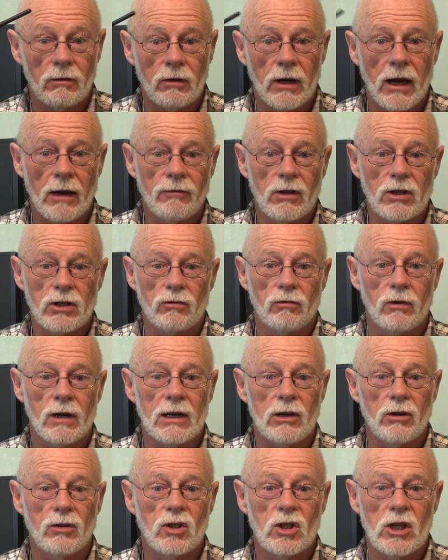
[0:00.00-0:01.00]
gave this a really
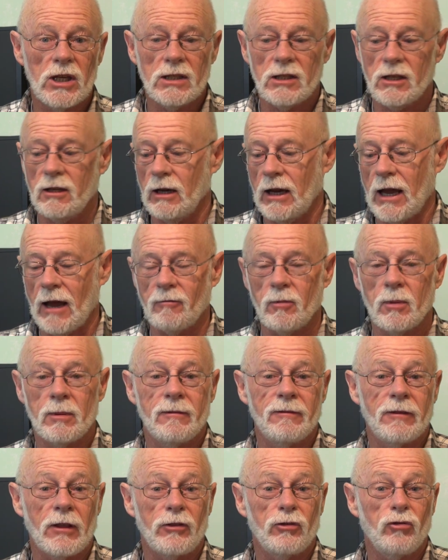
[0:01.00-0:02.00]
good test, gave a bit
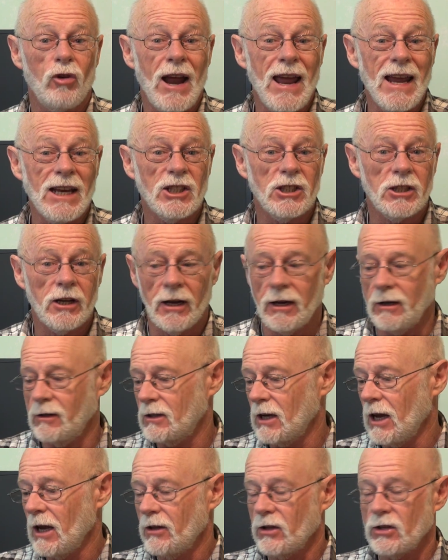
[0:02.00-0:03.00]
of a thrash,
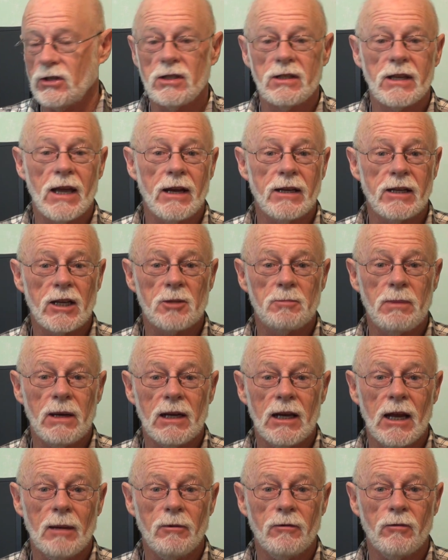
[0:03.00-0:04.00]
and this is the ADSB
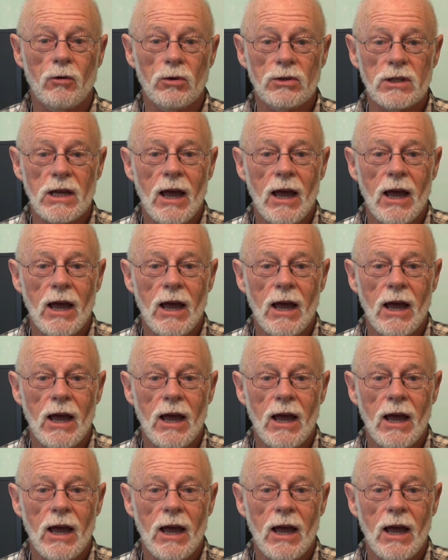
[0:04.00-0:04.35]
Alarm, of course,